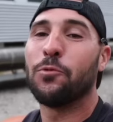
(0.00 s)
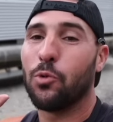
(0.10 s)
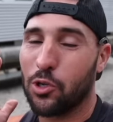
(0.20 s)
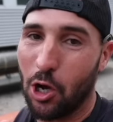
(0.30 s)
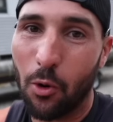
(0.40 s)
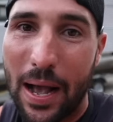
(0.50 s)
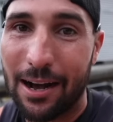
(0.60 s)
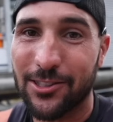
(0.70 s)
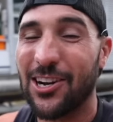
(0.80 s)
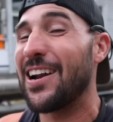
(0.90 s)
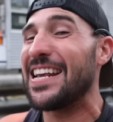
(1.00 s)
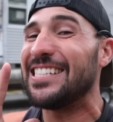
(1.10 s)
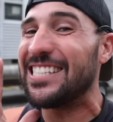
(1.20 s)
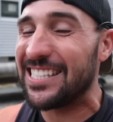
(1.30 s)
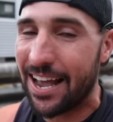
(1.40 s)
will go out on a
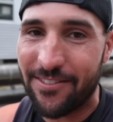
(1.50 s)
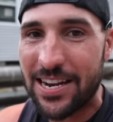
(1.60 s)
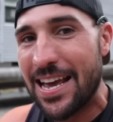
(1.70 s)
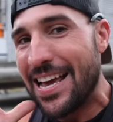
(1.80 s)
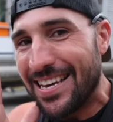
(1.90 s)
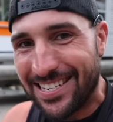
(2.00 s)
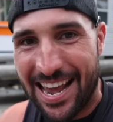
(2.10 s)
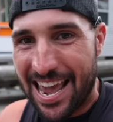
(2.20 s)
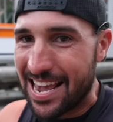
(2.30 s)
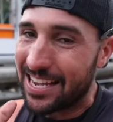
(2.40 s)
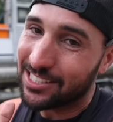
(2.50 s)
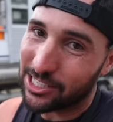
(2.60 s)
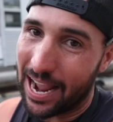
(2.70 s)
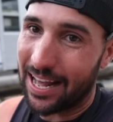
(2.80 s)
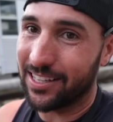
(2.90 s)
7-day
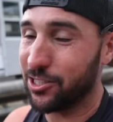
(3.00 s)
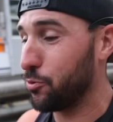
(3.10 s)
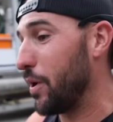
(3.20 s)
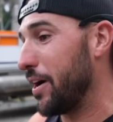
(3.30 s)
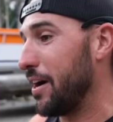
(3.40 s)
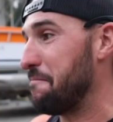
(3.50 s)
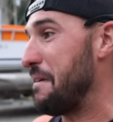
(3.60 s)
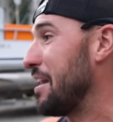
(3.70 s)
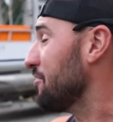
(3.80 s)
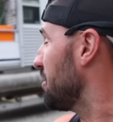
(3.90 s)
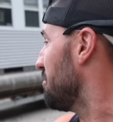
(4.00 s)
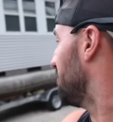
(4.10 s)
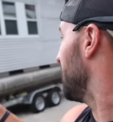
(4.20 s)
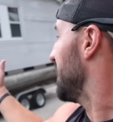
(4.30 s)
challenge where, I don't know,